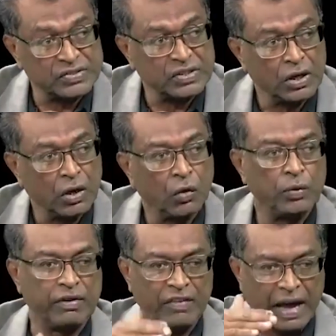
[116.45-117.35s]
We have
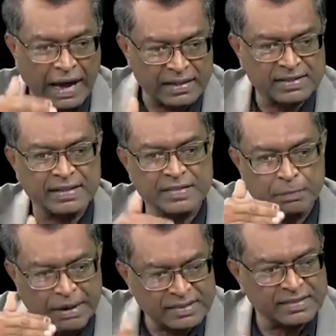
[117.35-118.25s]
asked as best
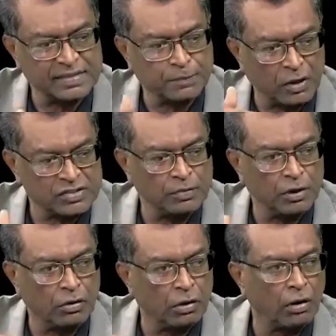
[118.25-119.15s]
as possible our law
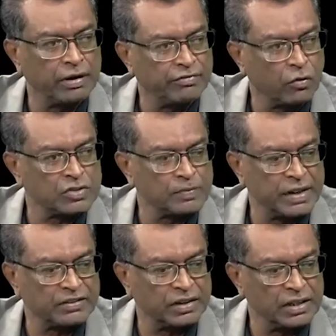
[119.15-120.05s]
enforcement and
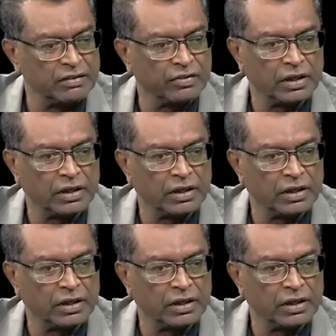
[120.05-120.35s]
even